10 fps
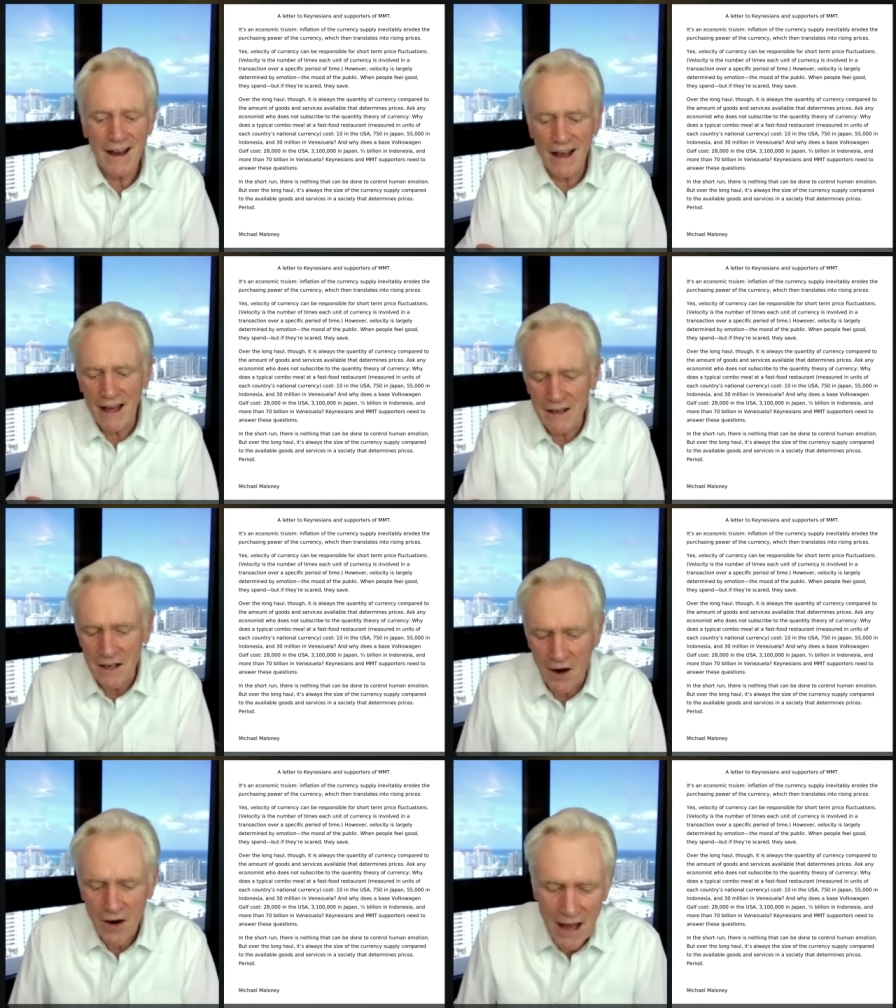And
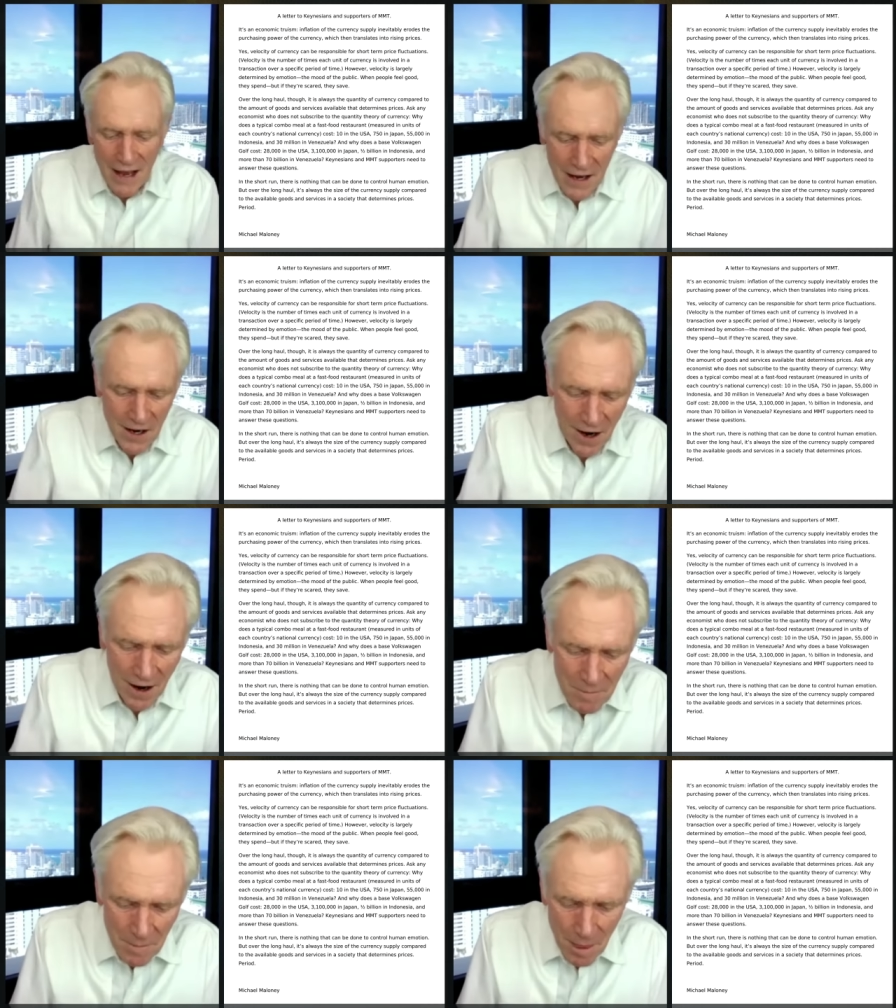you know,
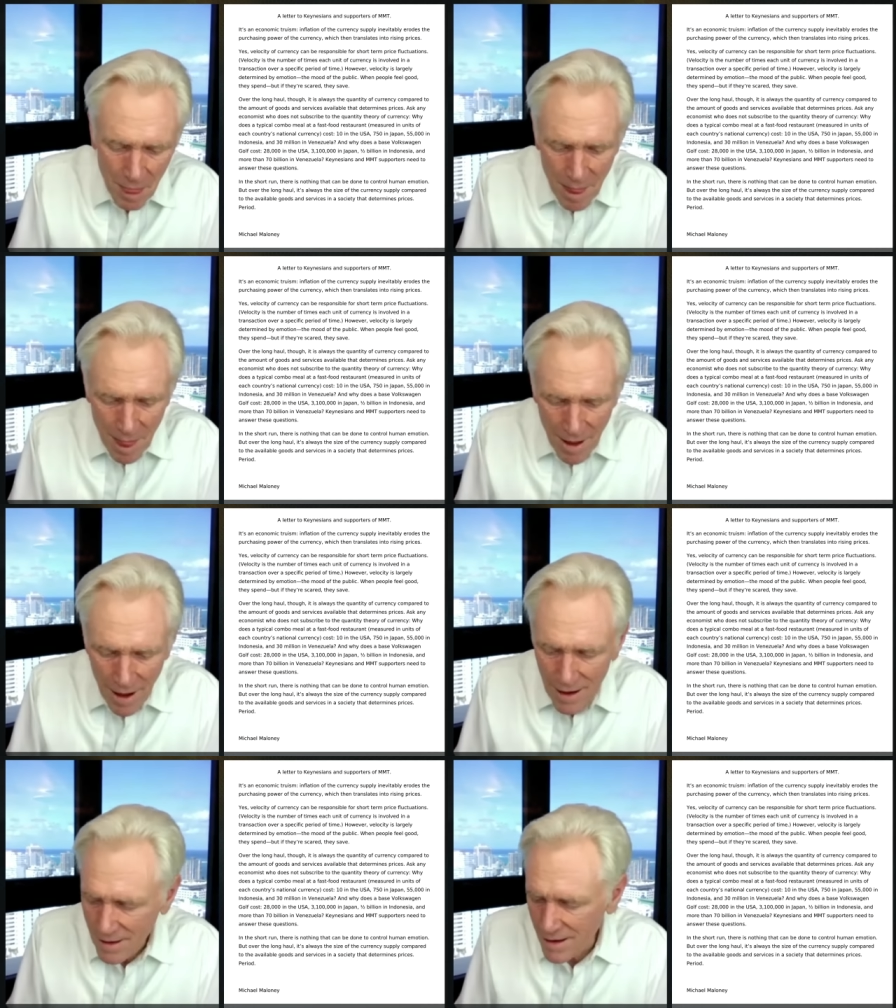here
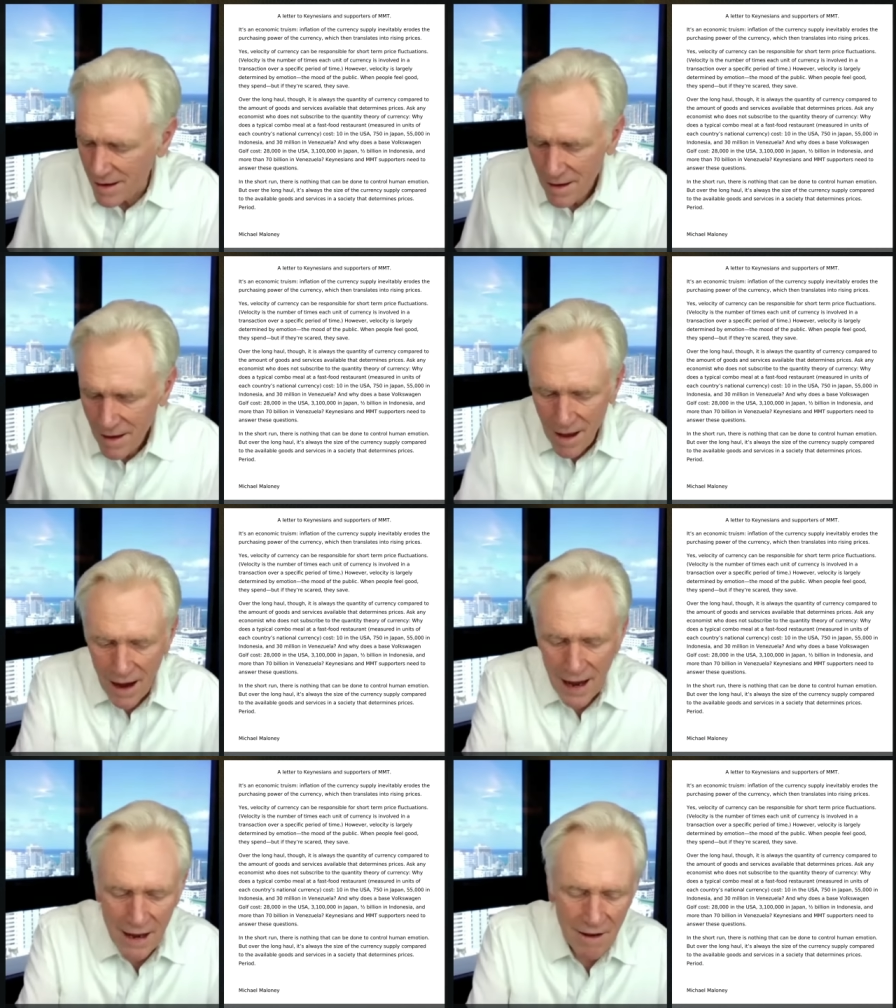I
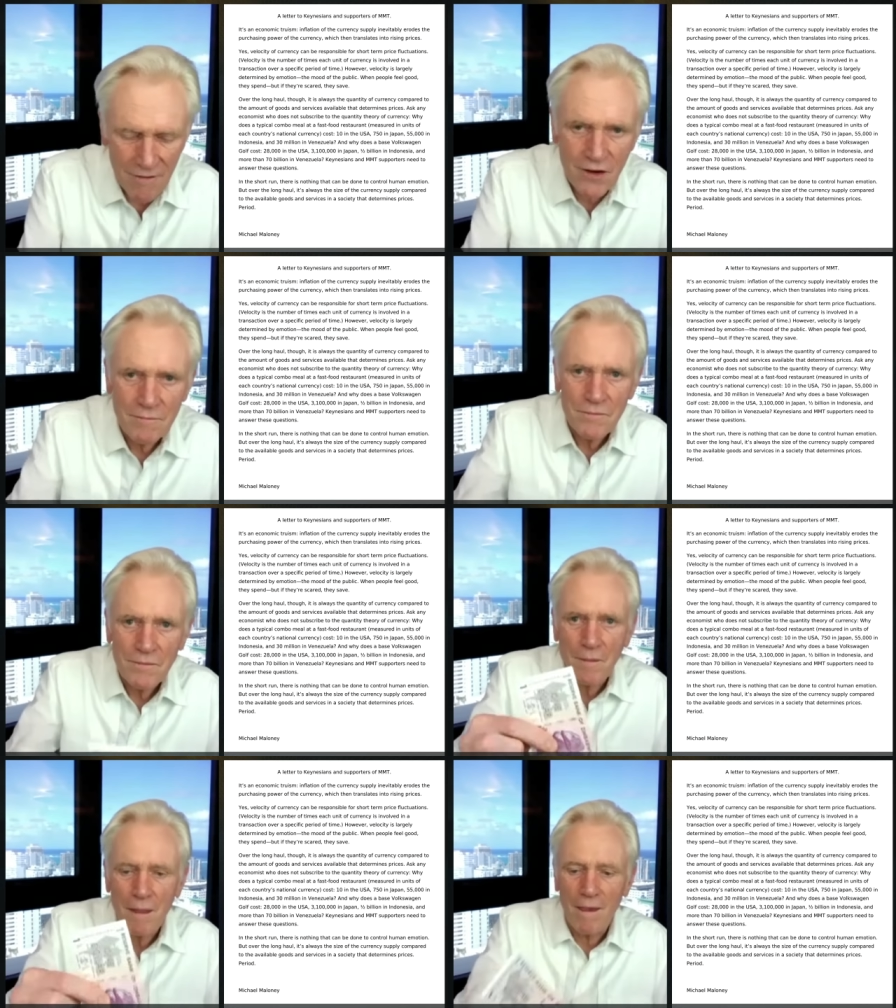have
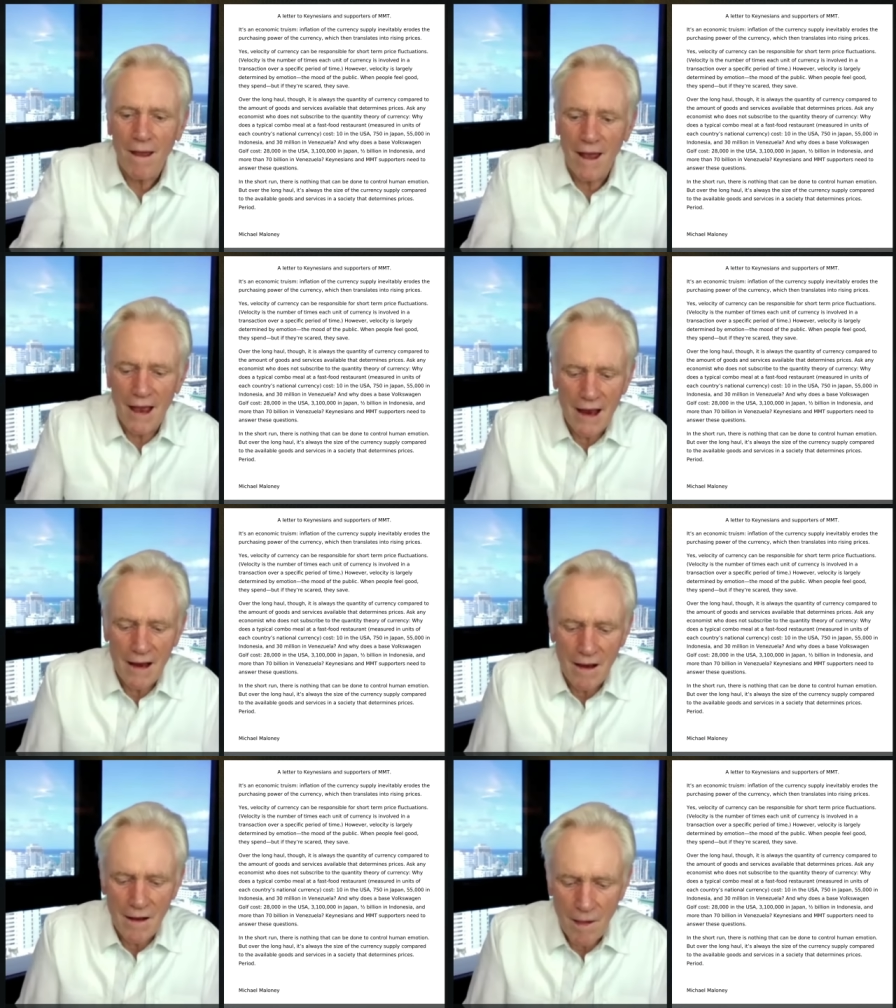a